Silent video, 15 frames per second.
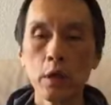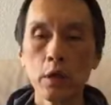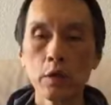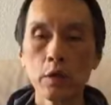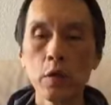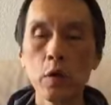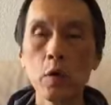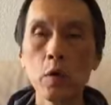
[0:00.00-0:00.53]

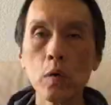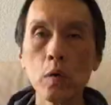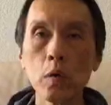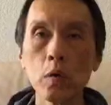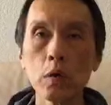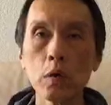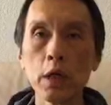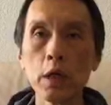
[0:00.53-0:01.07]
so
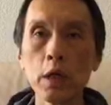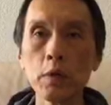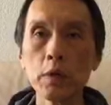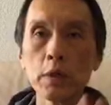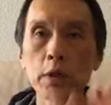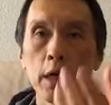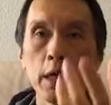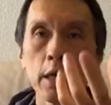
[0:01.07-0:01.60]
another word
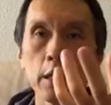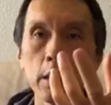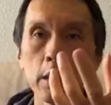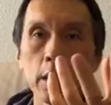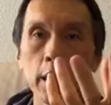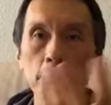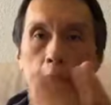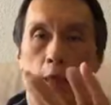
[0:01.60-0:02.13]
is that,
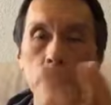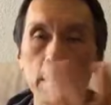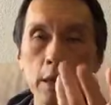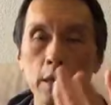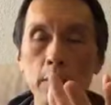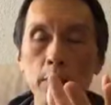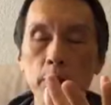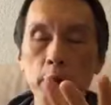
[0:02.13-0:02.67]
like
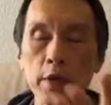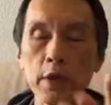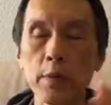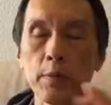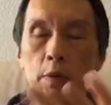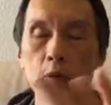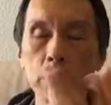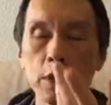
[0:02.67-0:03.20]
for
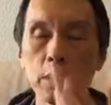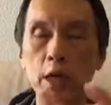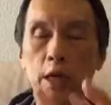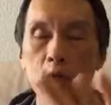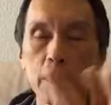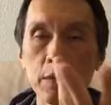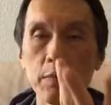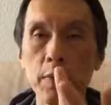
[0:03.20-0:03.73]
example, the
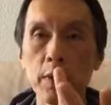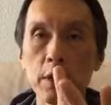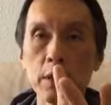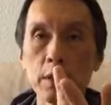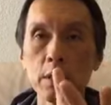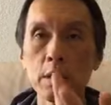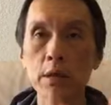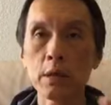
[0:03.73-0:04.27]
Chinese
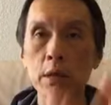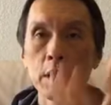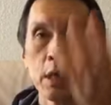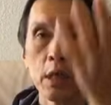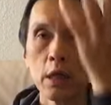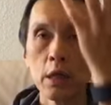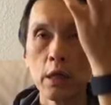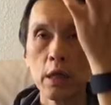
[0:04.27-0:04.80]
medicines,
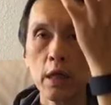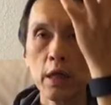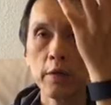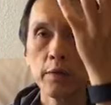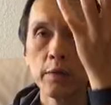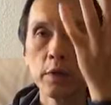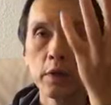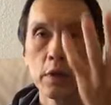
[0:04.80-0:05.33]
they
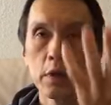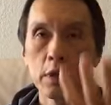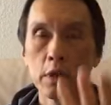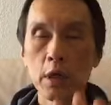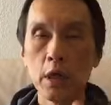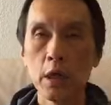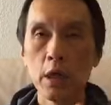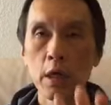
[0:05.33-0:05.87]
have
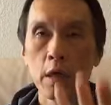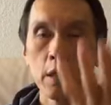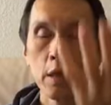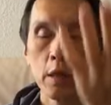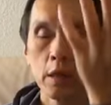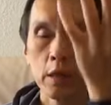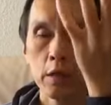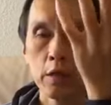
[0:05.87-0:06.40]
this
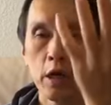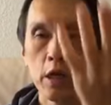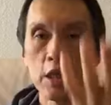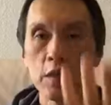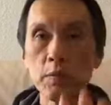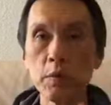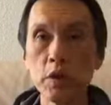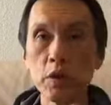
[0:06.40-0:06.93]

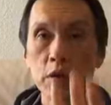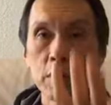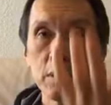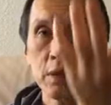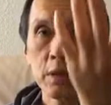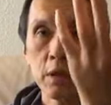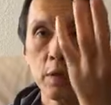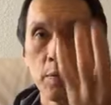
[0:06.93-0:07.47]

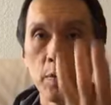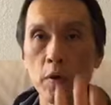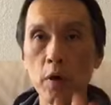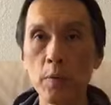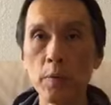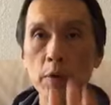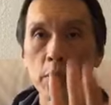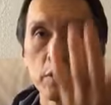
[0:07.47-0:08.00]
transmissions, the
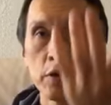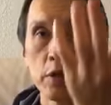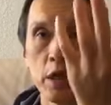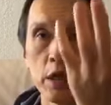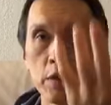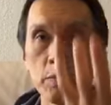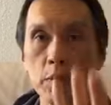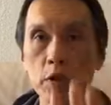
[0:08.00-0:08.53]
proper
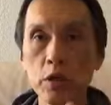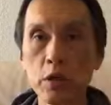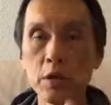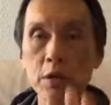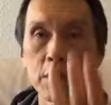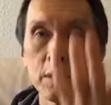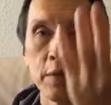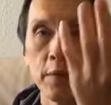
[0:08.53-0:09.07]

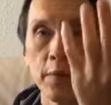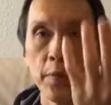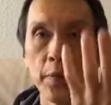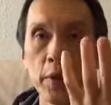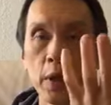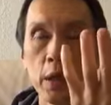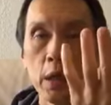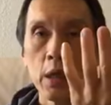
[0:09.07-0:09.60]
transmissions,
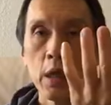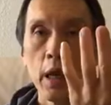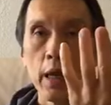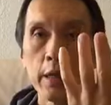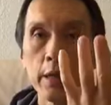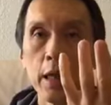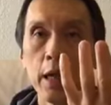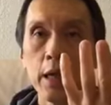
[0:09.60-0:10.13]

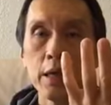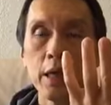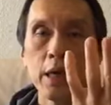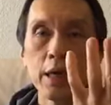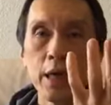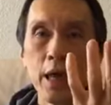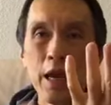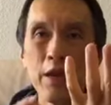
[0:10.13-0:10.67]
and then
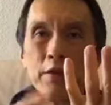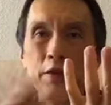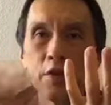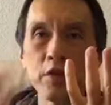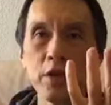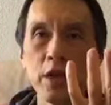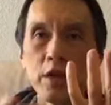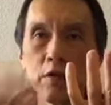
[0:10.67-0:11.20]
at
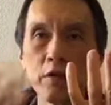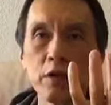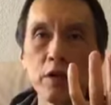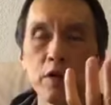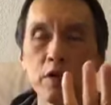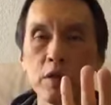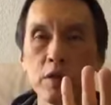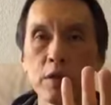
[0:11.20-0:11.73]
every
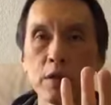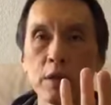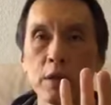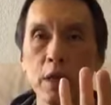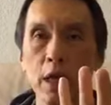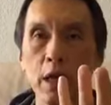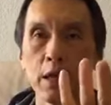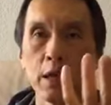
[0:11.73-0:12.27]
generations
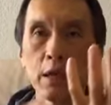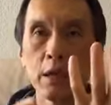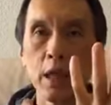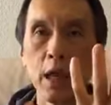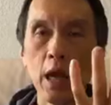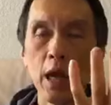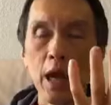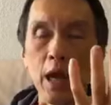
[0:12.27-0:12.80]
and
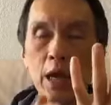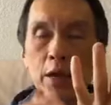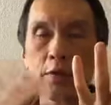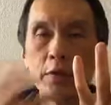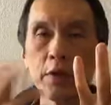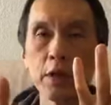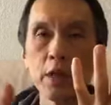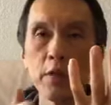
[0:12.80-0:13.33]

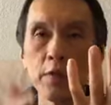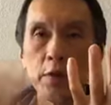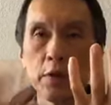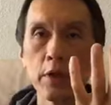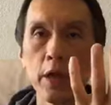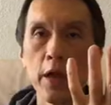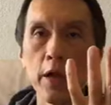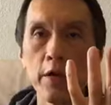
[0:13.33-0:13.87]
every
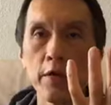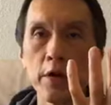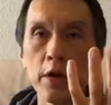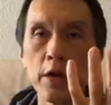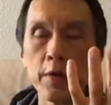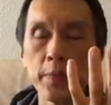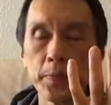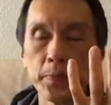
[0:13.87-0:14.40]
different
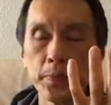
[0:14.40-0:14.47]
era,